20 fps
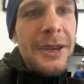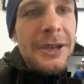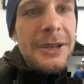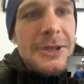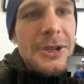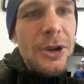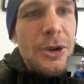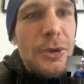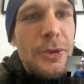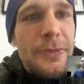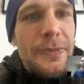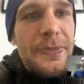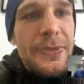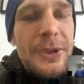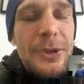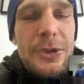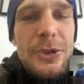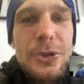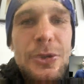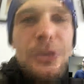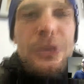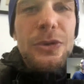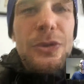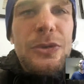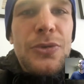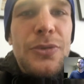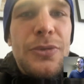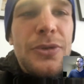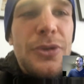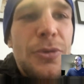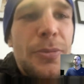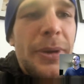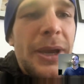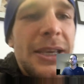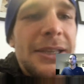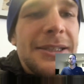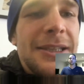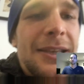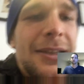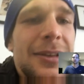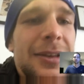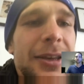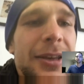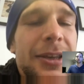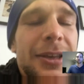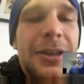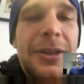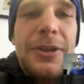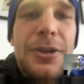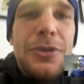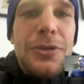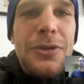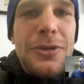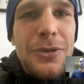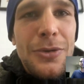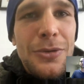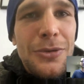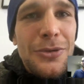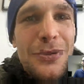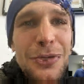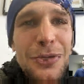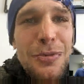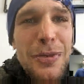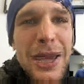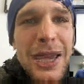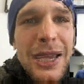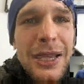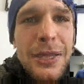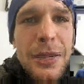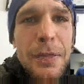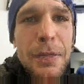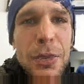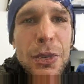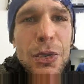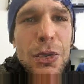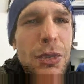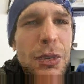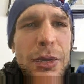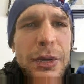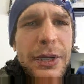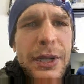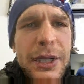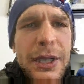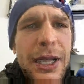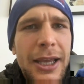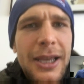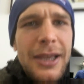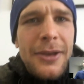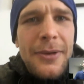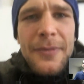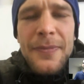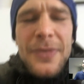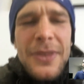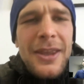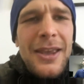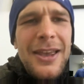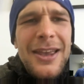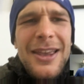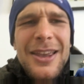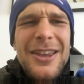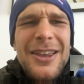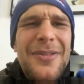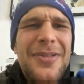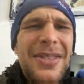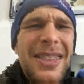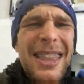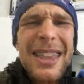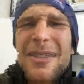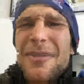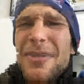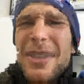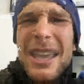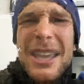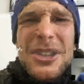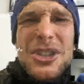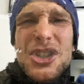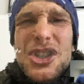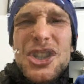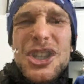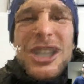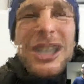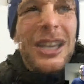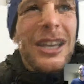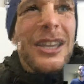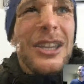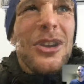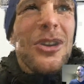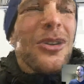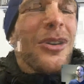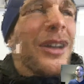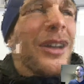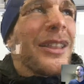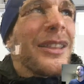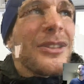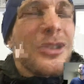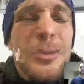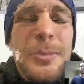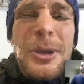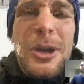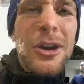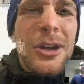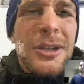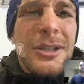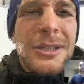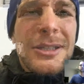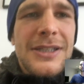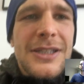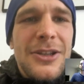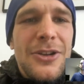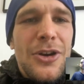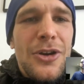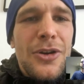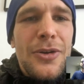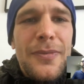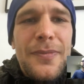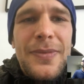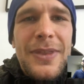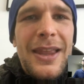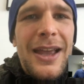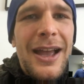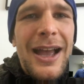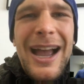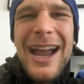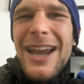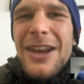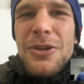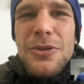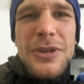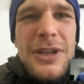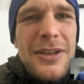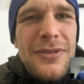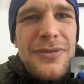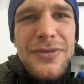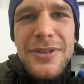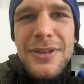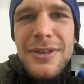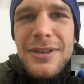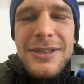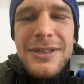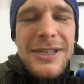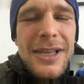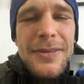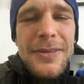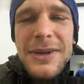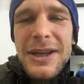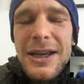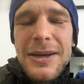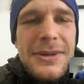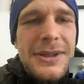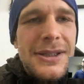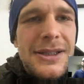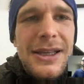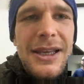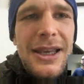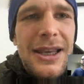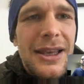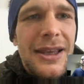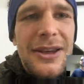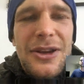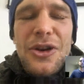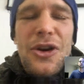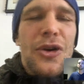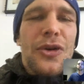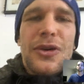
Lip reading: So you basically you make the boo like if they cheer, you know, to be honest, you know, I don't even sometimes, you know,